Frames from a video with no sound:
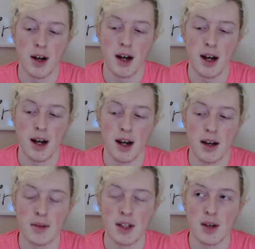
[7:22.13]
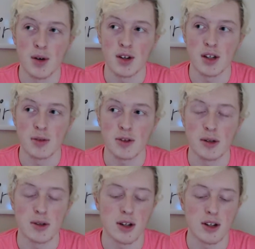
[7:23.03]
I mean, there were some streams where
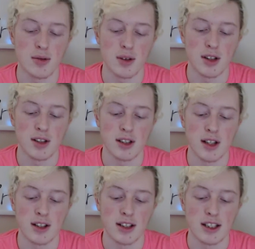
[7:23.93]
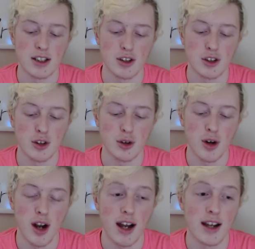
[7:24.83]
I just wanted to sit there and like
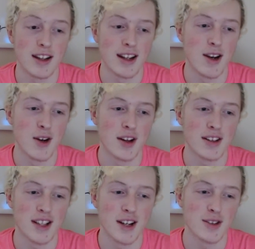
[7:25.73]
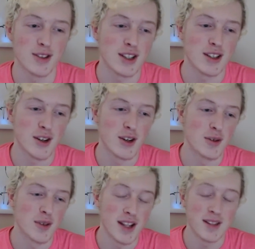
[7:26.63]
cry. And I know that sounds like oh,
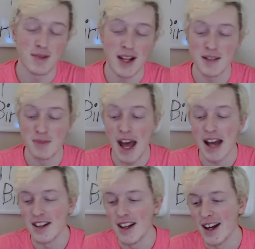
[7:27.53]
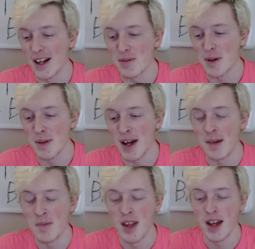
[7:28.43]
that's that's bad. That's pretty bad.
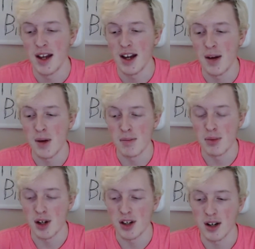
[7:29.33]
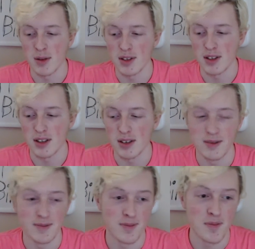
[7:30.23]
I mean, breakups,
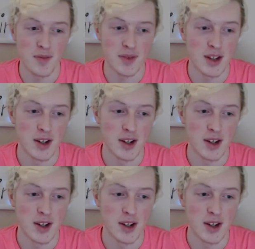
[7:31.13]
you know,